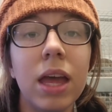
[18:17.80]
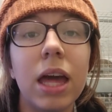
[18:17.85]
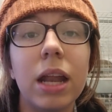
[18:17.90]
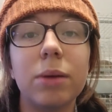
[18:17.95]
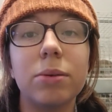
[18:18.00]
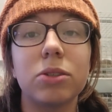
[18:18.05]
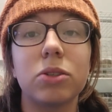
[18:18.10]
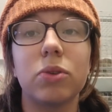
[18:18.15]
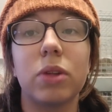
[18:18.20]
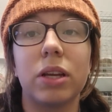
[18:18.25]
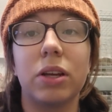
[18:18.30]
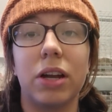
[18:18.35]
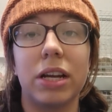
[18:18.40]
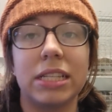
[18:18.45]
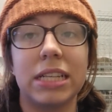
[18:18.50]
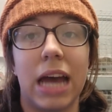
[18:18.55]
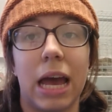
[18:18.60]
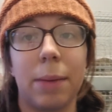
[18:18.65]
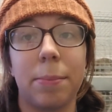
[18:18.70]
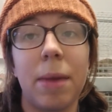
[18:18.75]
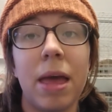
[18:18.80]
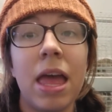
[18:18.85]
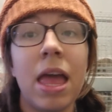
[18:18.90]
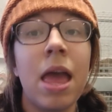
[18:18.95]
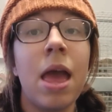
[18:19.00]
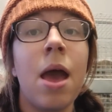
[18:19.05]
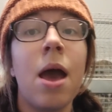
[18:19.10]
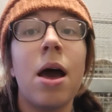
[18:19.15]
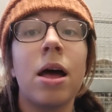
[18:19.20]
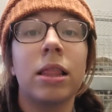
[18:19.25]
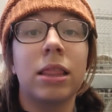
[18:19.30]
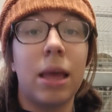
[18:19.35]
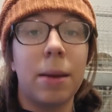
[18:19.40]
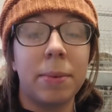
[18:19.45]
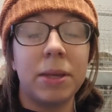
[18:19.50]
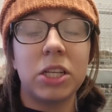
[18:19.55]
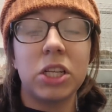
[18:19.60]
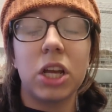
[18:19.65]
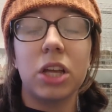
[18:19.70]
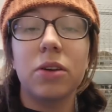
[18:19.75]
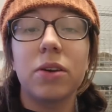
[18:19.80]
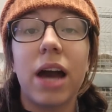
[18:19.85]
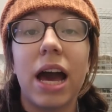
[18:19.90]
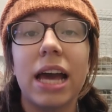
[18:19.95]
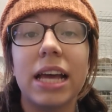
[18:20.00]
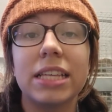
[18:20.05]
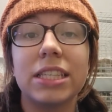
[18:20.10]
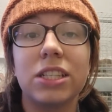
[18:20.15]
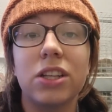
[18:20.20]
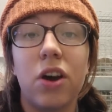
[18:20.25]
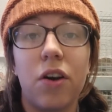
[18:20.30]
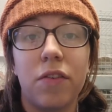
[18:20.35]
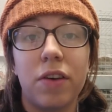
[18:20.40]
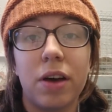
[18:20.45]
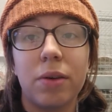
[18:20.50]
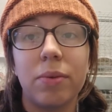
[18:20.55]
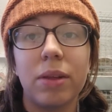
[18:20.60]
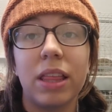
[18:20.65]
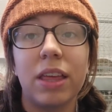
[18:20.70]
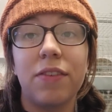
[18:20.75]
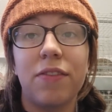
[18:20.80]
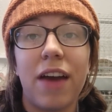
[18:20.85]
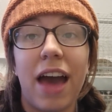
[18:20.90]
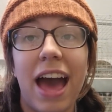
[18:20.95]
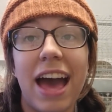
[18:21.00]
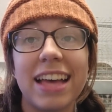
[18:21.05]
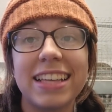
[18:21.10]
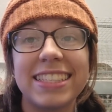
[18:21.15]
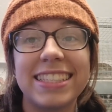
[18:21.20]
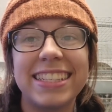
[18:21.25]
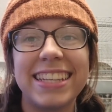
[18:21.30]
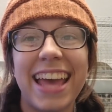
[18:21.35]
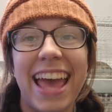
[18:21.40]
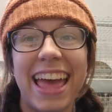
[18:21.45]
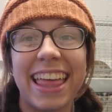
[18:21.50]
and it was a really great time. Let me show you guys Nova really fast,